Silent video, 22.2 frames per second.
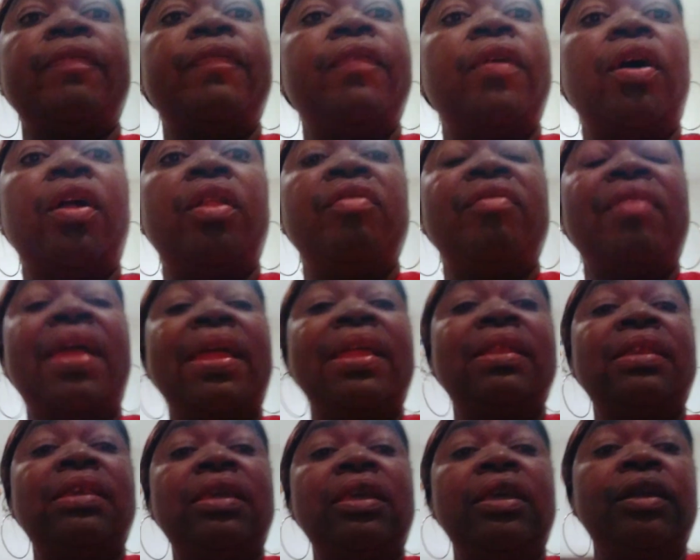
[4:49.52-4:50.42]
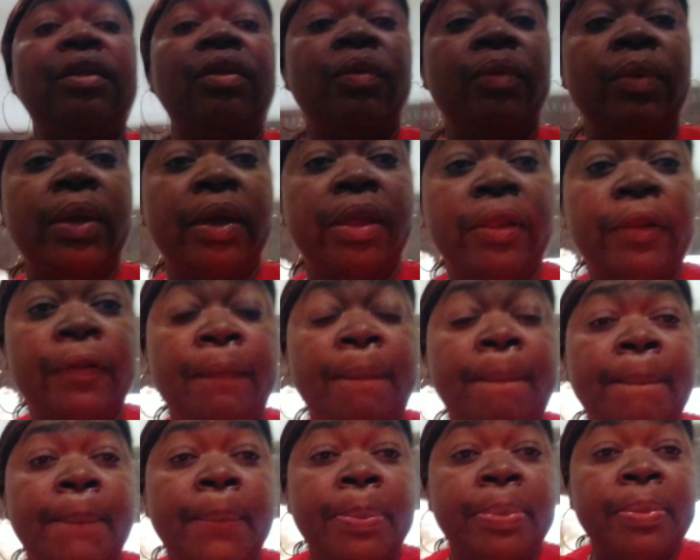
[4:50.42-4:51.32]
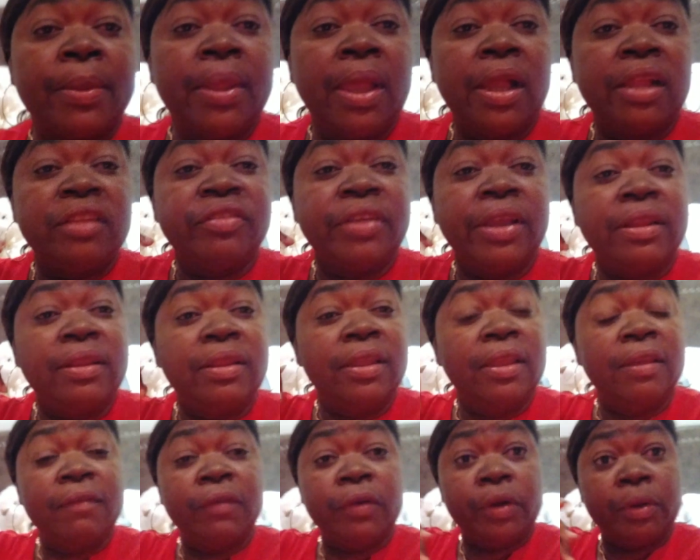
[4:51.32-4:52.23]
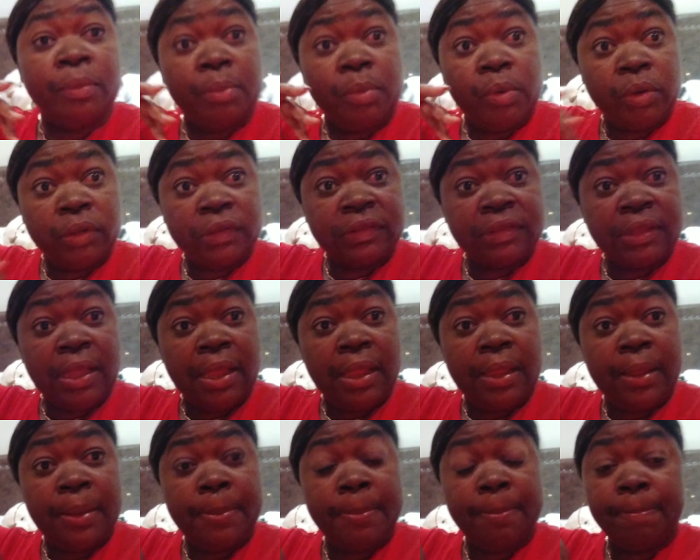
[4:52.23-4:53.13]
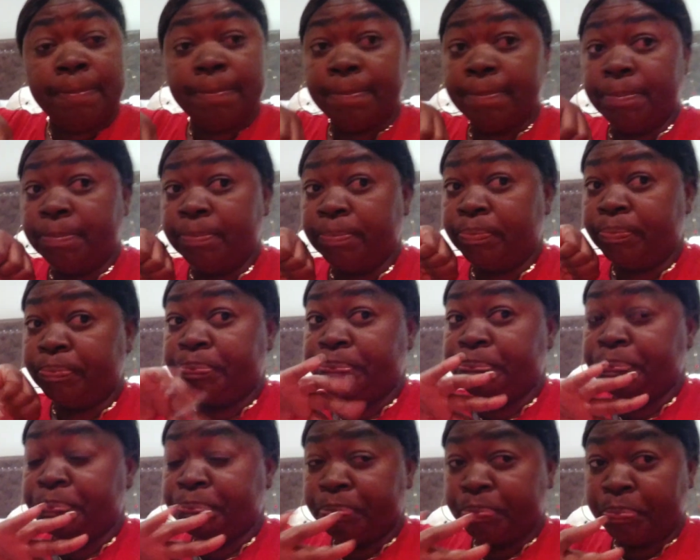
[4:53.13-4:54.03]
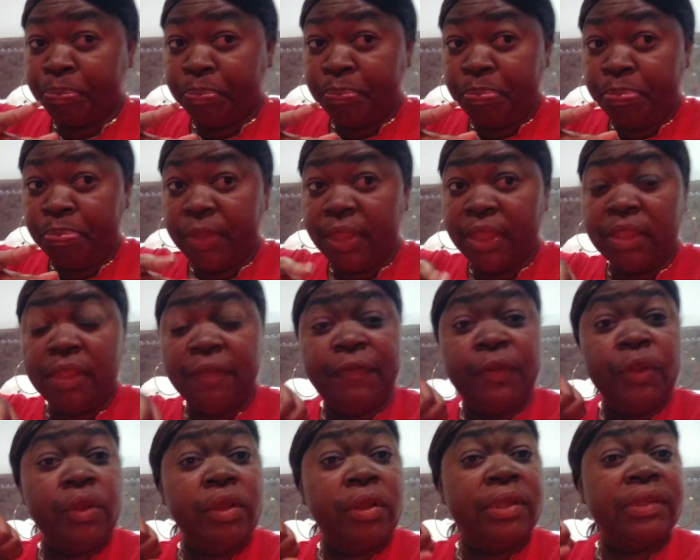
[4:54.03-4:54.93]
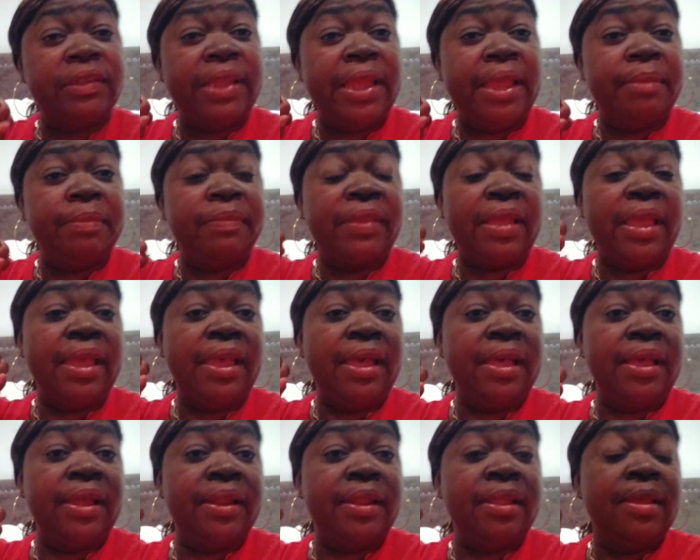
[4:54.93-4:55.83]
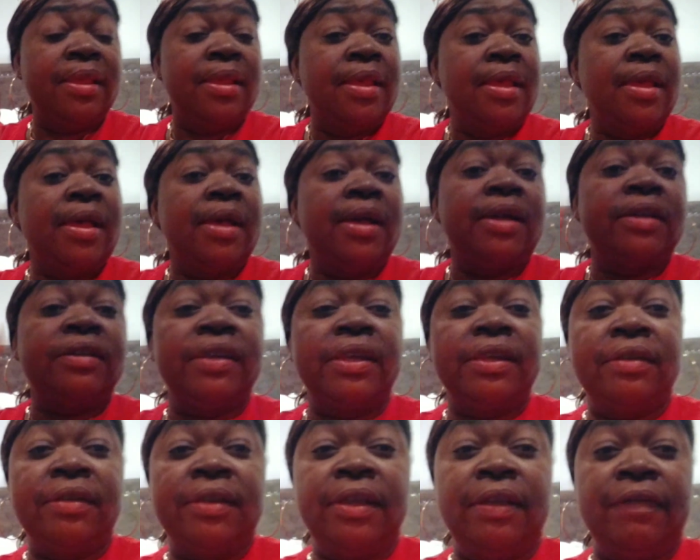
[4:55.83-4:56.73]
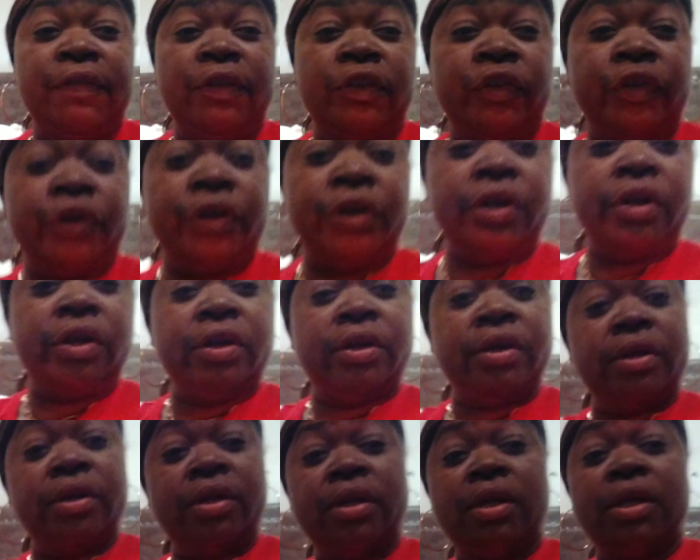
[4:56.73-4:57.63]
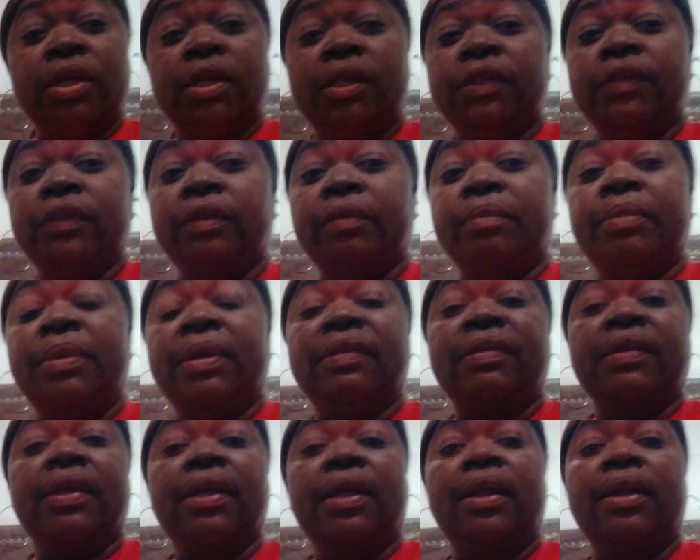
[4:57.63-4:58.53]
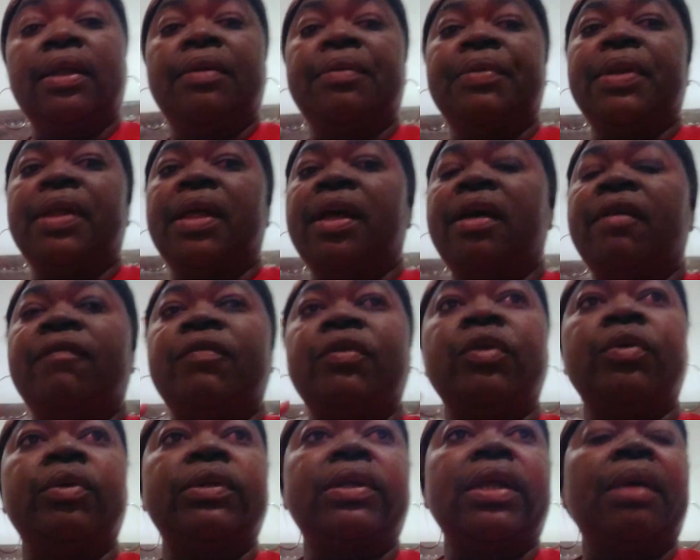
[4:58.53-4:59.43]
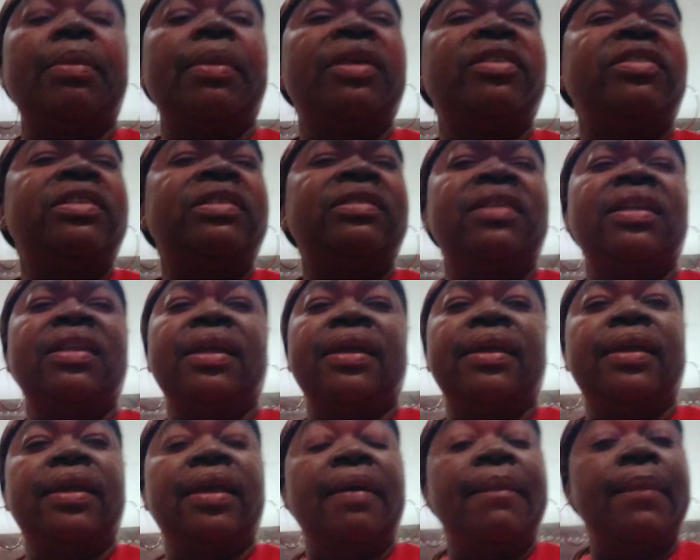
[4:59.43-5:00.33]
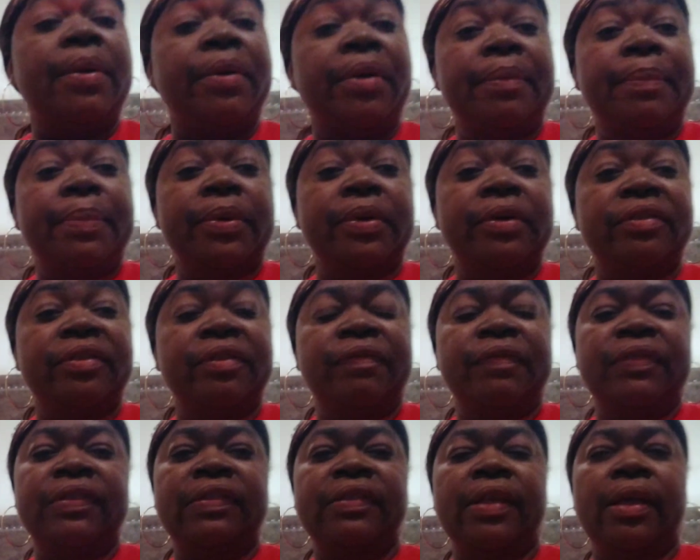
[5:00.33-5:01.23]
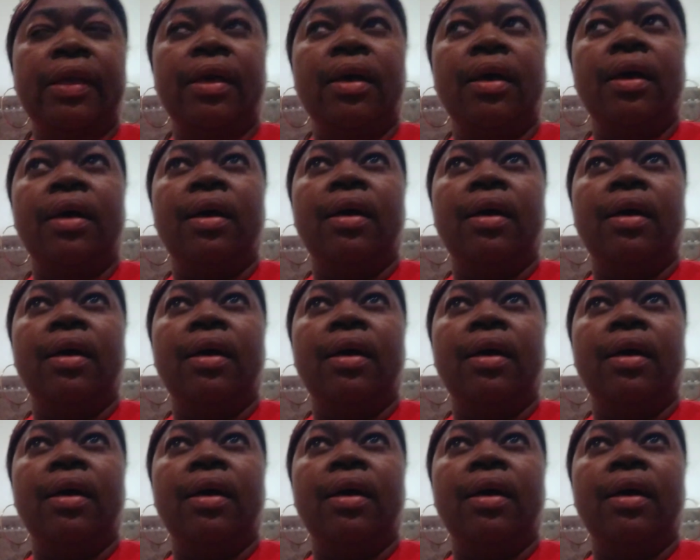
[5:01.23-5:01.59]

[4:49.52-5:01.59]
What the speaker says: fall right in where I try to give her most time. The few little times I had, I try to give it to her. So basically, we not have no time, and she's not a camera person to say,